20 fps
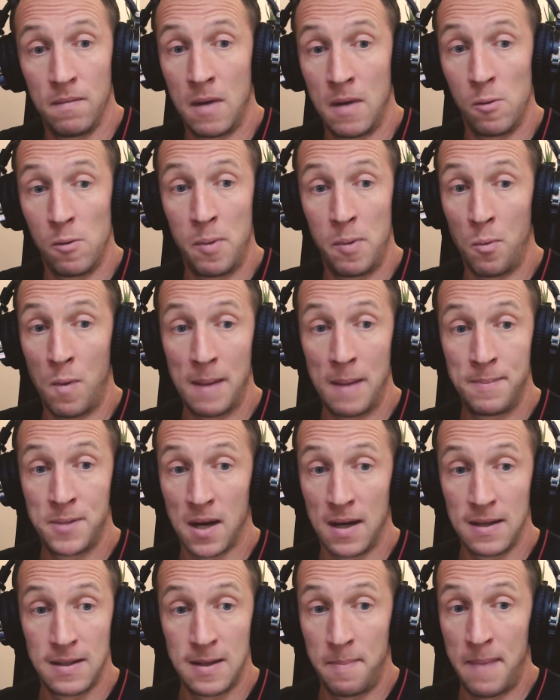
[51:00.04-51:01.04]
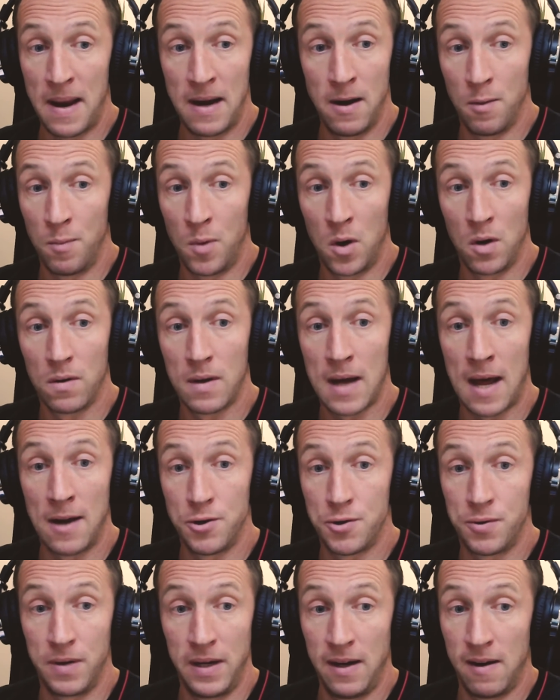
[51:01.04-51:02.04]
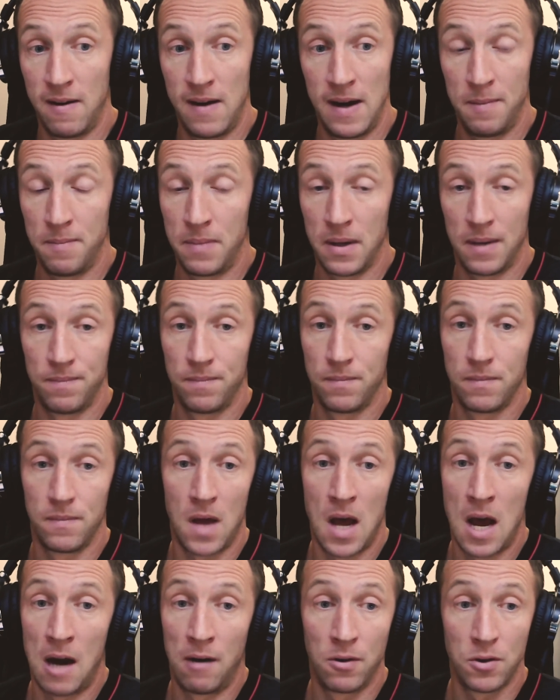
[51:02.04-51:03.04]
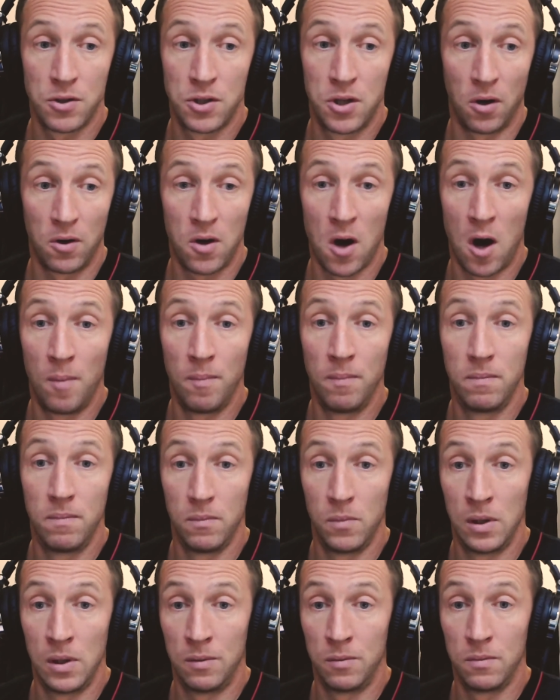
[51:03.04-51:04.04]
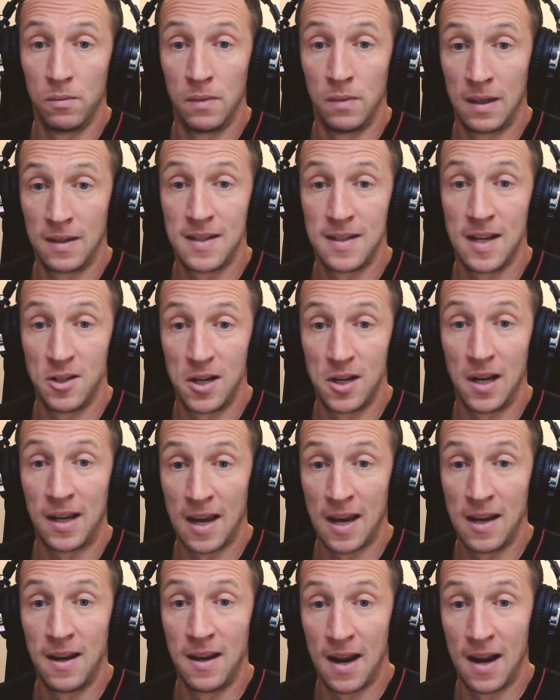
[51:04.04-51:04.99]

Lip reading: multiple websites depending on what country you're in, but hyrox.com will essentially get you